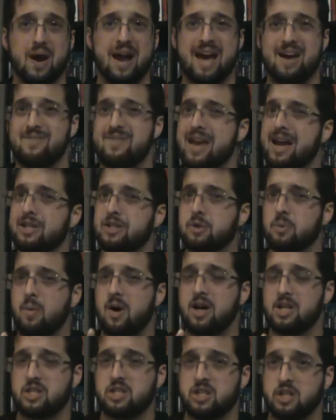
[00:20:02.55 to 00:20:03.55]
I've yet to
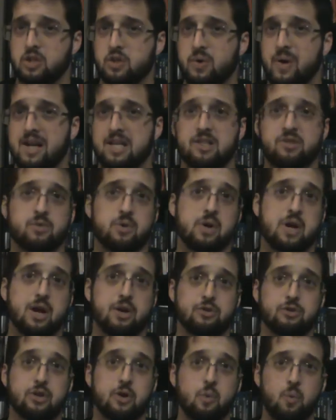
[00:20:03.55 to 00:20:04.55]
watch the transfer
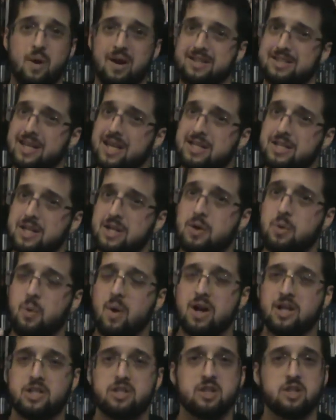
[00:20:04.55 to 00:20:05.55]
yet, so once I do
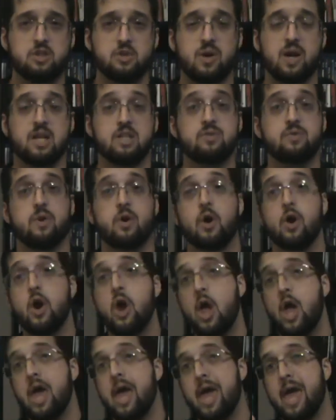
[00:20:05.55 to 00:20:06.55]
watch the transfer,
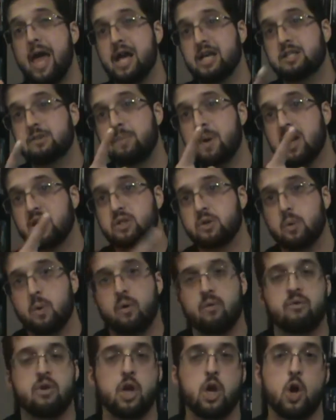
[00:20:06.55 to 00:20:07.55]
expect a
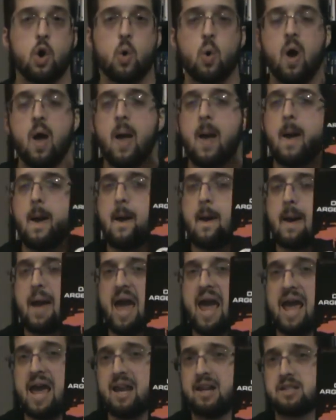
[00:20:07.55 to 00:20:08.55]
review
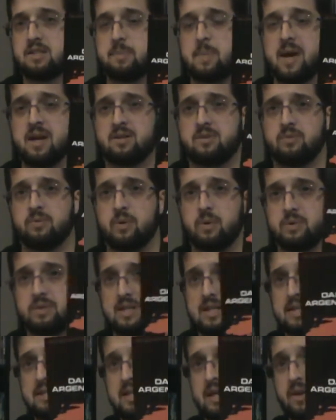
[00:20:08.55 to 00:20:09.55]
and expect full
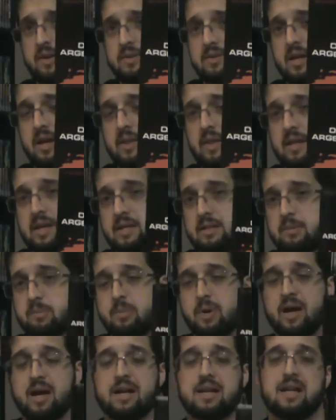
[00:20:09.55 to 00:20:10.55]
details on this.
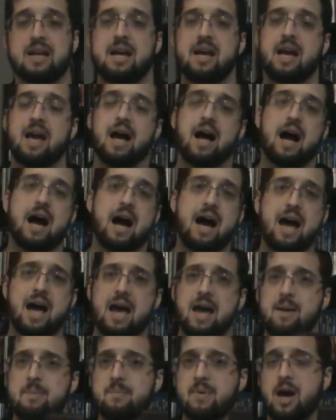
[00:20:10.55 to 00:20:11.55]
But
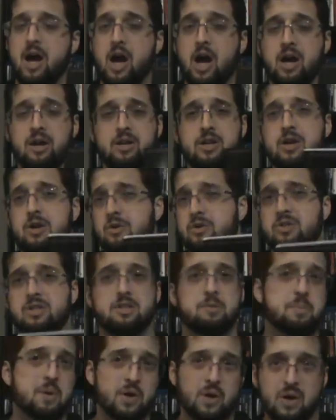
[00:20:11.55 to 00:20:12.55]
I'm a huge
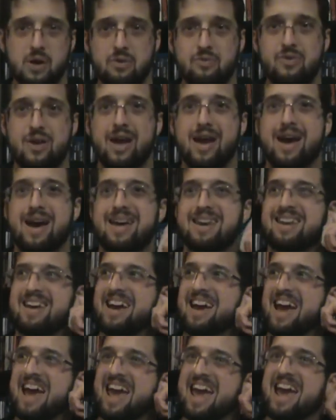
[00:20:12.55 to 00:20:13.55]
Suspiria
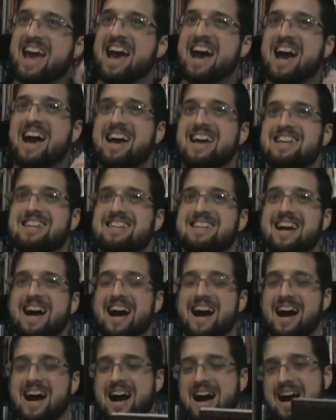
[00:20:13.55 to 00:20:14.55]
fan, and
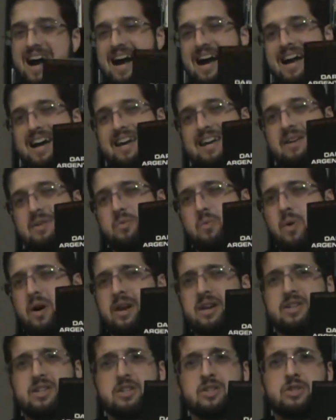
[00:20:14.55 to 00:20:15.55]
I want
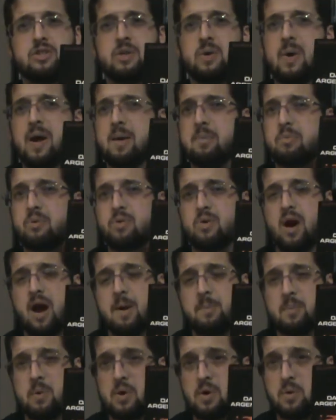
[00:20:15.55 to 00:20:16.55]
to just do a
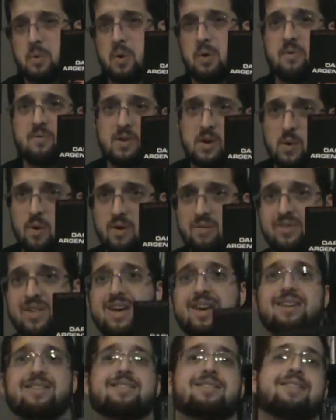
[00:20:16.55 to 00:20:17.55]
proper review of
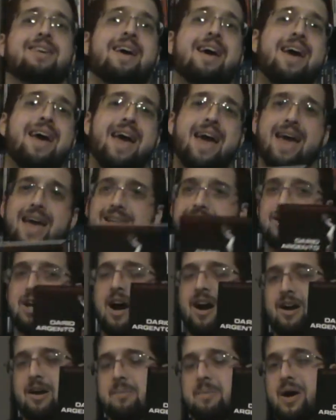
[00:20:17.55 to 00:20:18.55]
this and
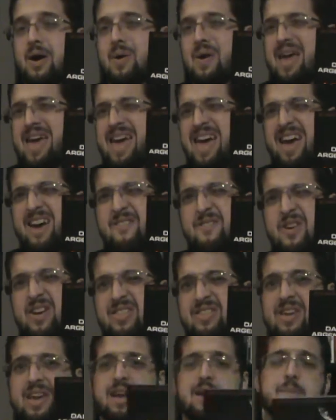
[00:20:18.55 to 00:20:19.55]
talk about
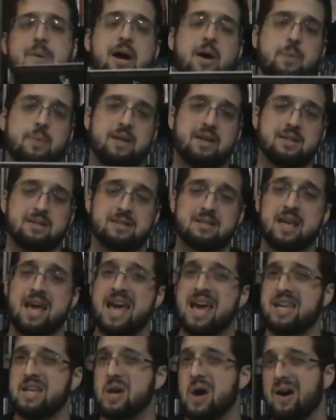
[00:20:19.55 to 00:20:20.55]
everything about this.
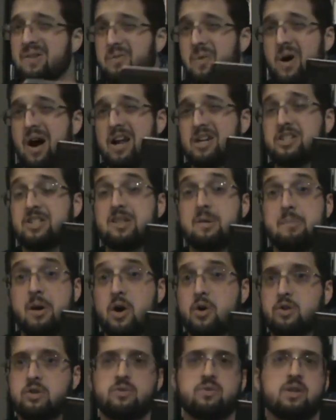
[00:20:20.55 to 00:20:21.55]
Now, I've watched the
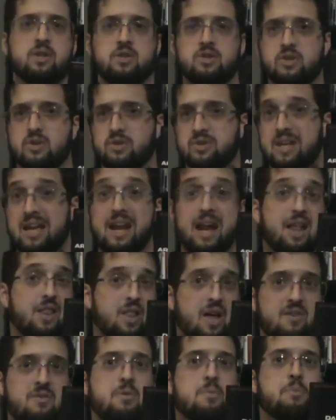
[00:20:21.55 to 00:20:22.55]
bonus features, and I
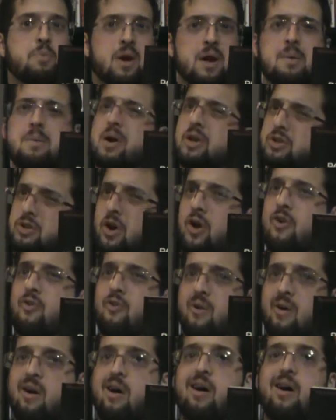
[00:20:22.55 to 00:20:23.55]
love them pretty much
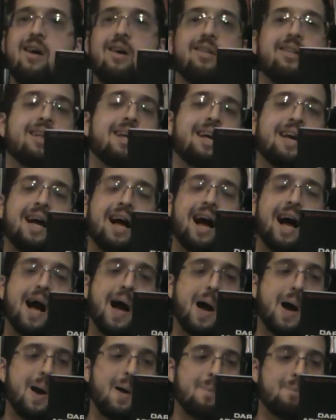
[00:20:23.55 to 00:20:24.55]
overall.
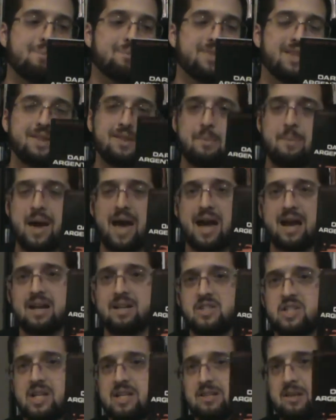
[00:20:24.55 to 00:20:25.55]
The
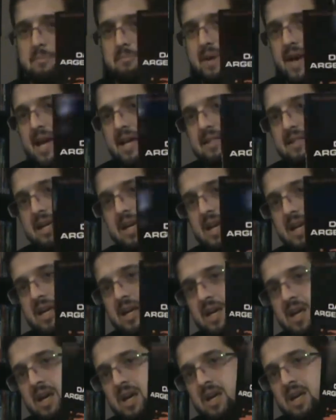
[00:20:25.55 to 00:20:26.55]
packaging's
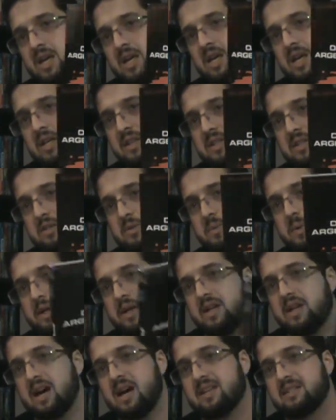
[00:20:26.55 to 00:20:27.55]
amazing. You get this
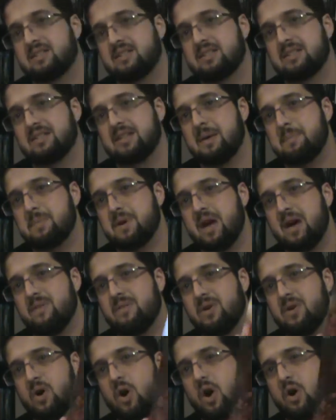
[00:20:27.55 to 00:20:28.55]
really nice
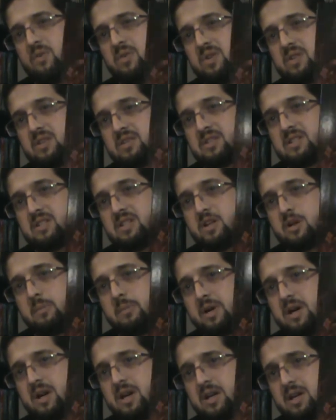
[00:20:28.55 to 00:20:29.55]
slipcover over the
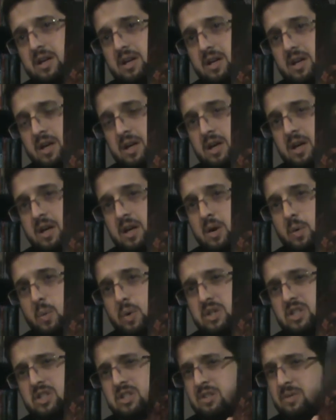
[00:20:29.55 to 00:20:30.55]
steelbook,
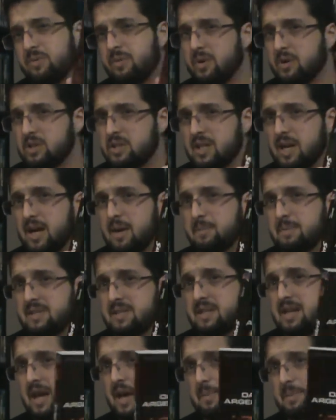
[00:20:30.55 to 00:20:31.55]
which is the first time
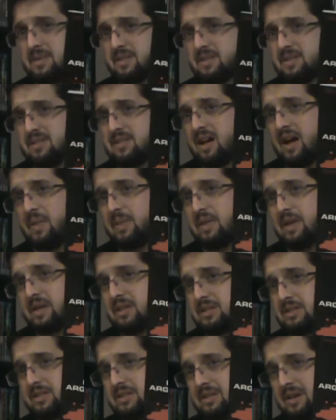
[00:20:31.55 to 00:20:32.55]
Synapse has done
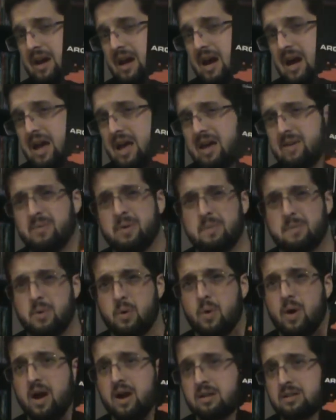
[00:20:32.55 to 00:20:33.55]
this, if I'm
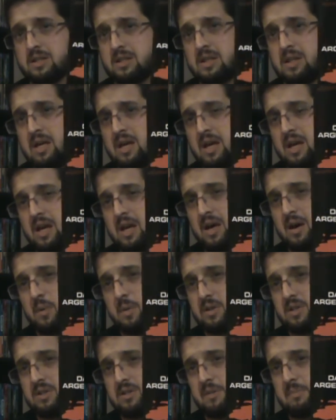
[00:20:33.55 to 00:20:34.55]
correct,
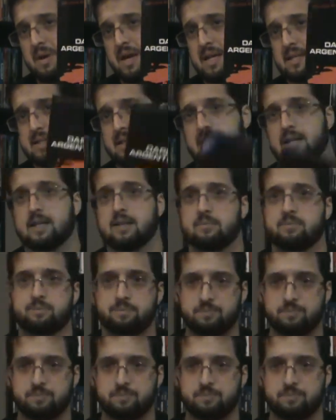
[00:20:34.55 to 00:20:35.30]
which is amazing.